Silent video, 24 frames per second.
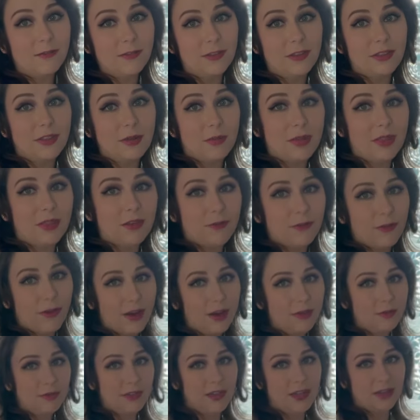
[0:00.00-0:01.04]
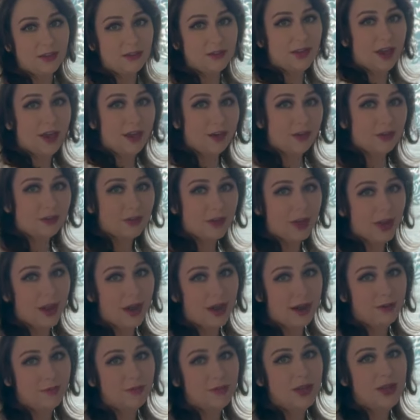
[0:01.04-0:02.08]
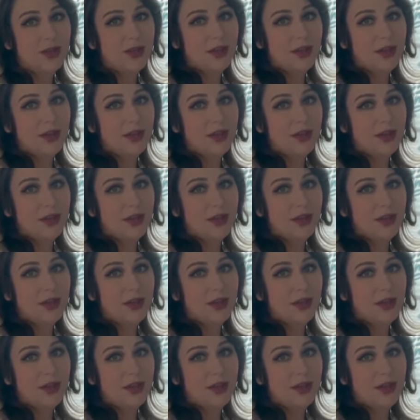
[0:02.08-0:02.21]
fit them in the frame the entire time